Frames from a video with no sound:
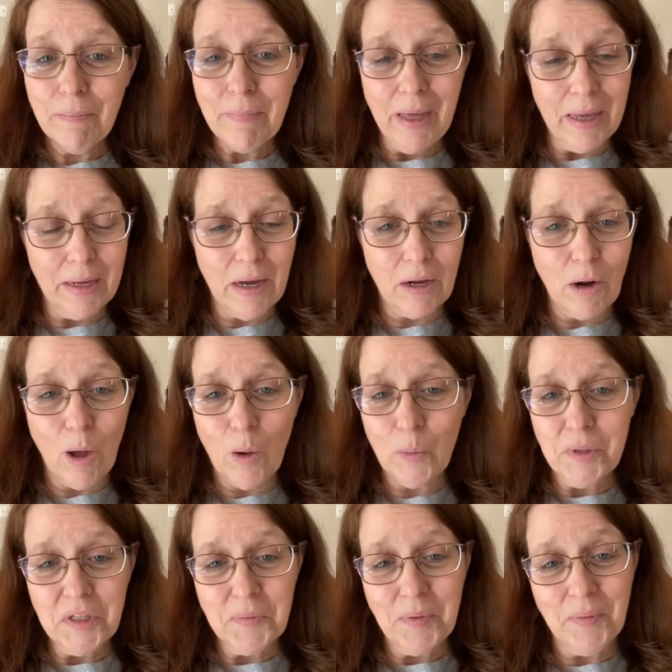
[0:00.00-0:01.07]
May God
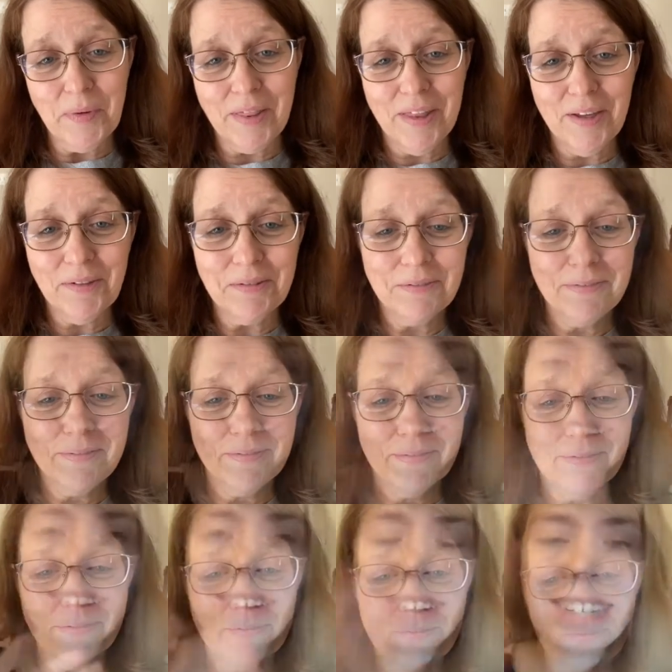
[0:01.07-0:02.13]
always be with you. Hello,
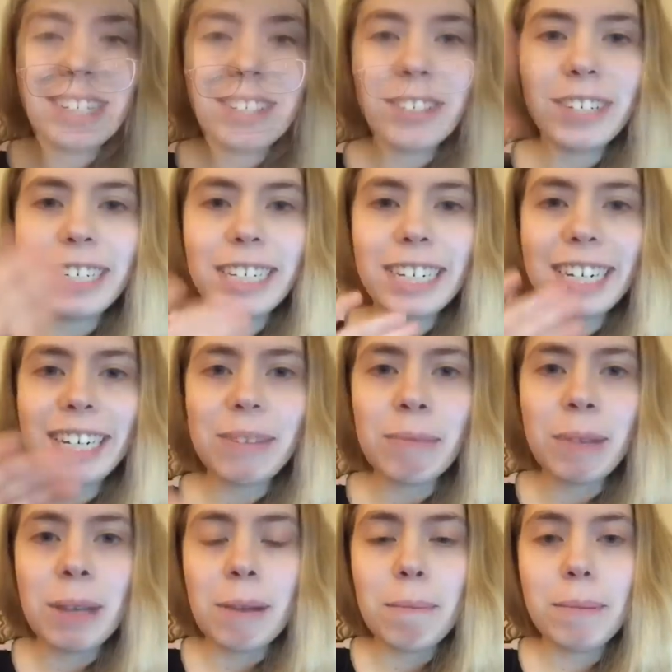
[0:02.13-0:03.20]
Holy Trinity.
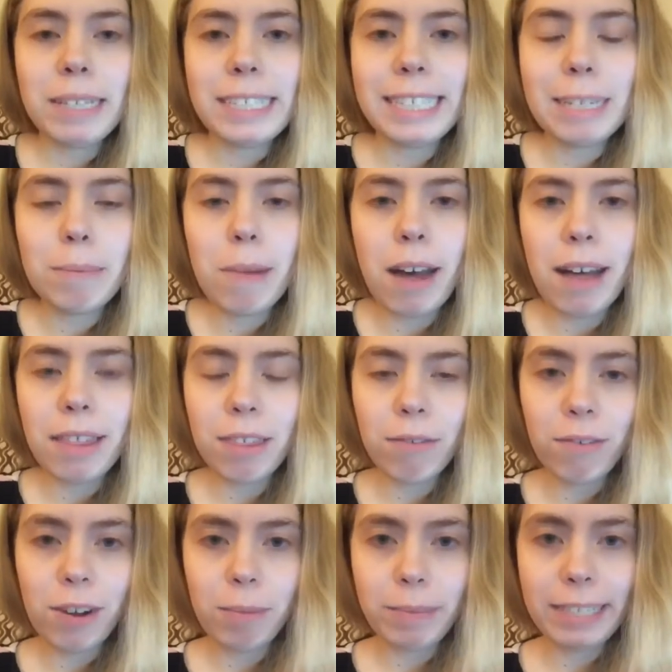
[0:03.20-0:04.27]
Miss Lamoth
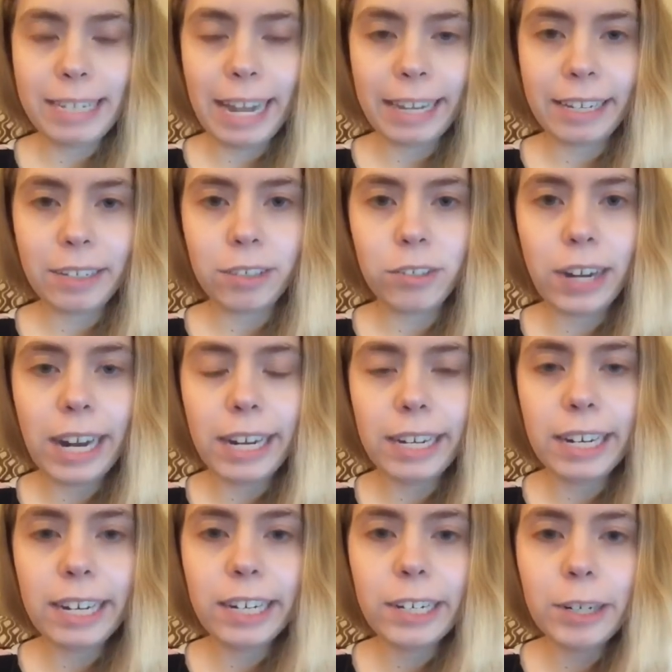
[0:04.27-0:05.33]
from second grade
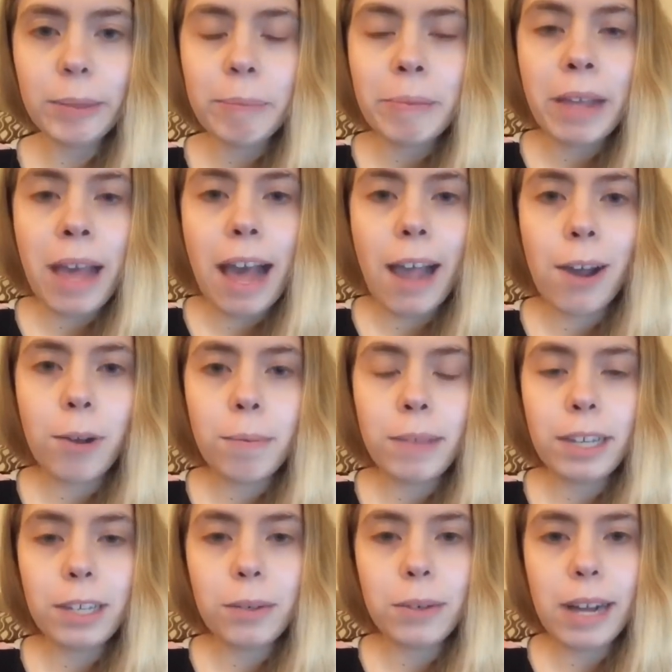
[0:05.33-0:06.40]
here. I hope that
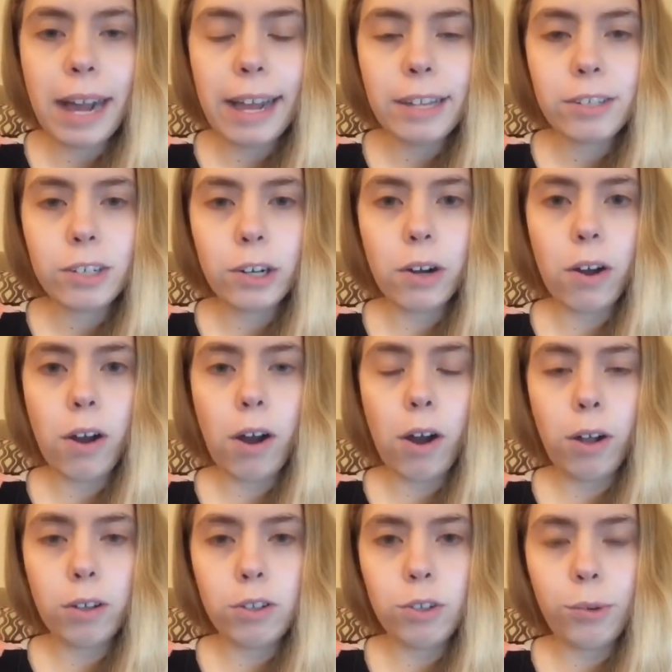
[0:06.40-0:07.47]
you guys are all
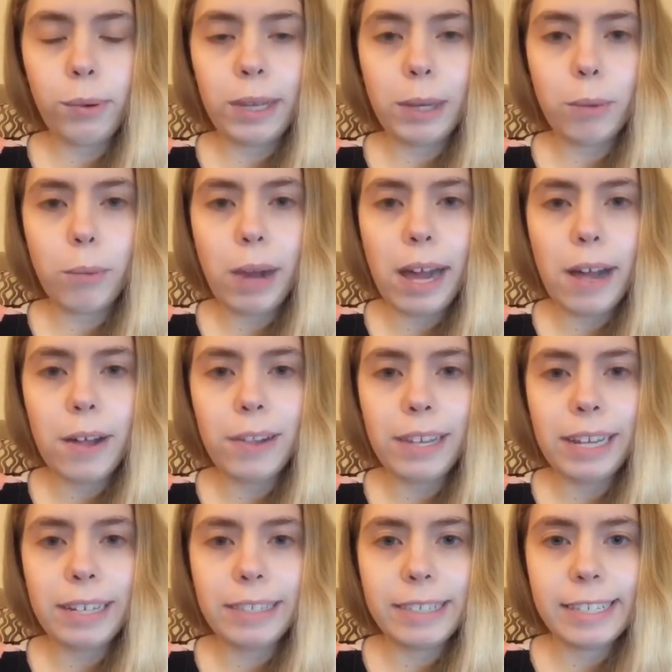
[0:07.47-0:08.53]
doing well
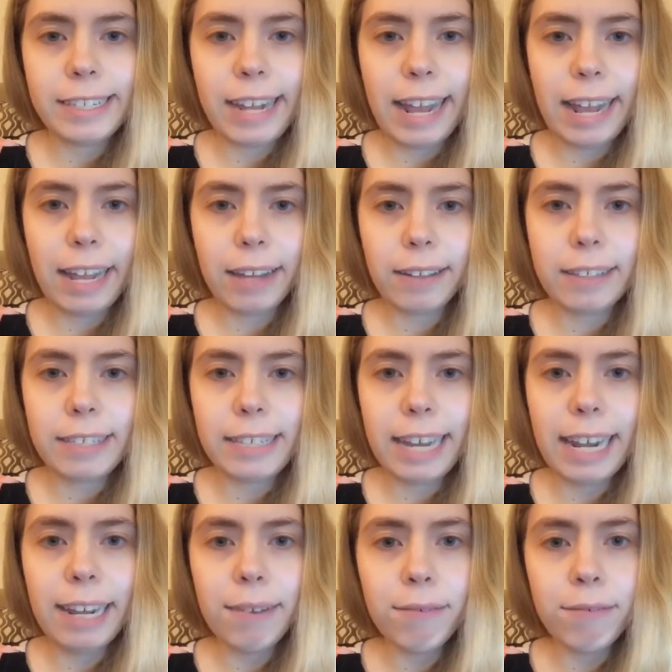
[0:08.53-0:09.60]
and staying
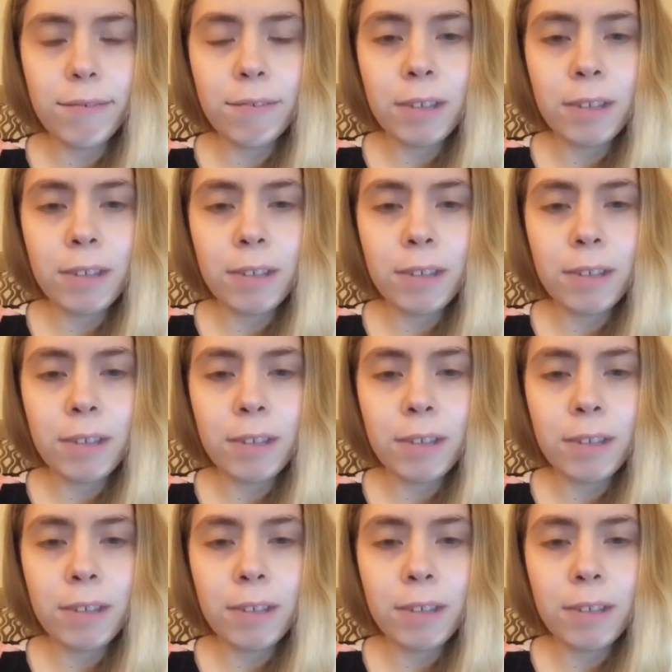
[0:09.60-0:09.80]
safe.